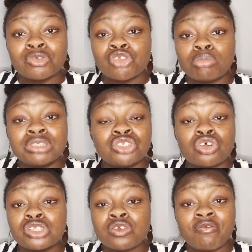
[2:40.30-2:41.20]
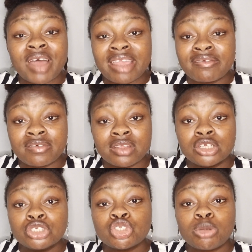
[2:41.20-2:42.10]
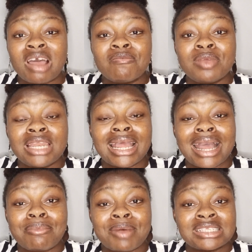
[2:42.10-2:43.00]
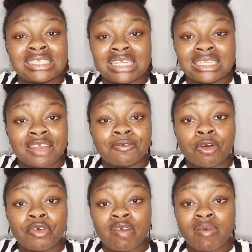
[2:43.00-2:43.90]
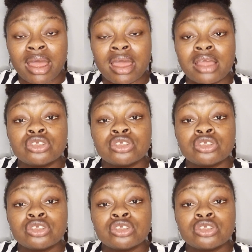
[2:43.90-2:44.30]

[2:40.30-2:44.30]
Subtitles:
Some did not survive. Some have been incapacitated forever